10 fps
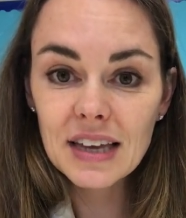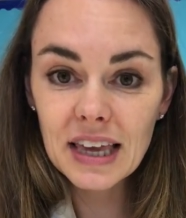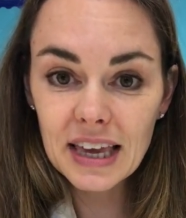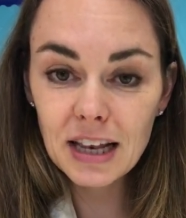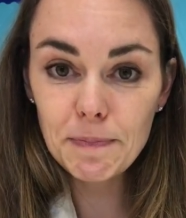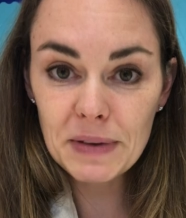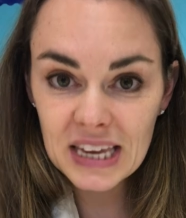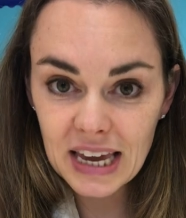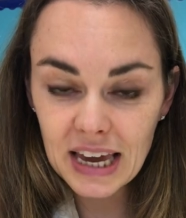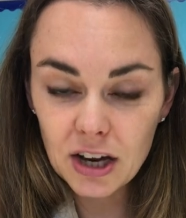El
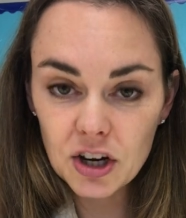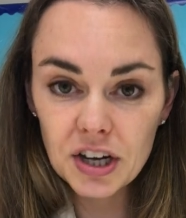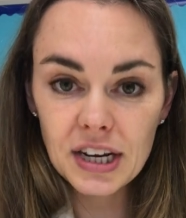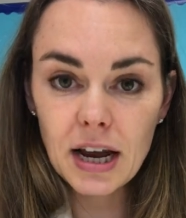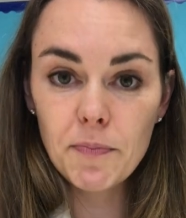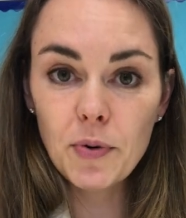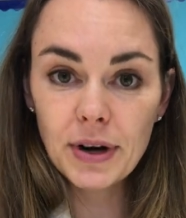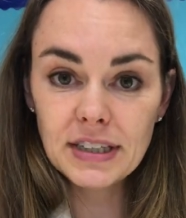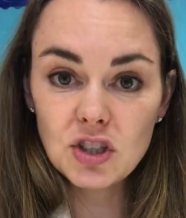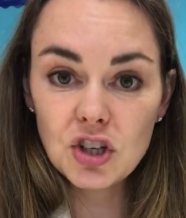pie. Good. Now
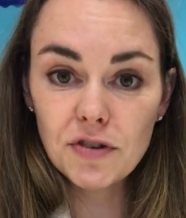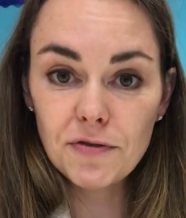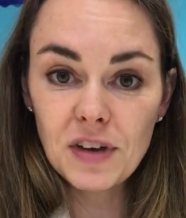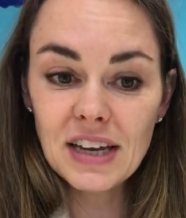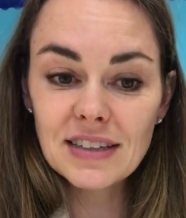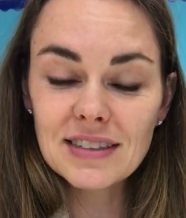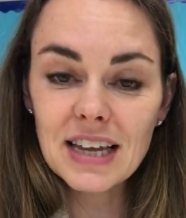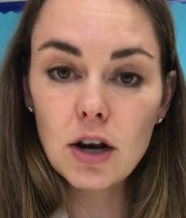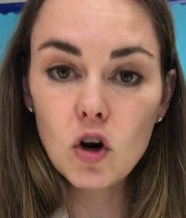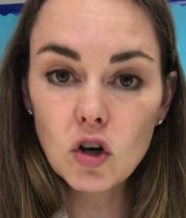point to your feet and say
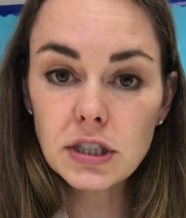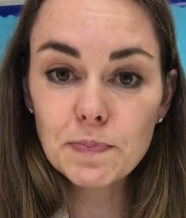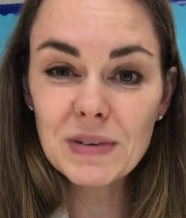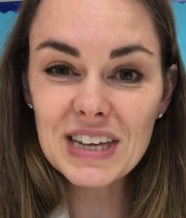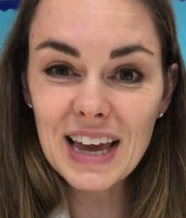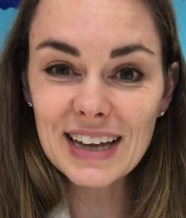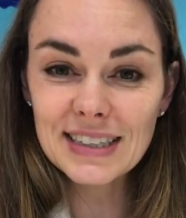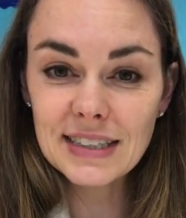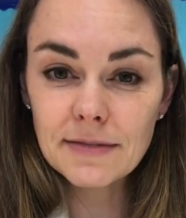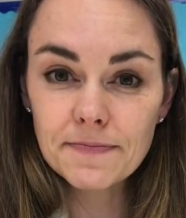los
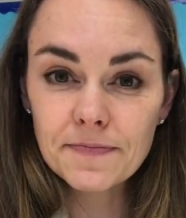pies.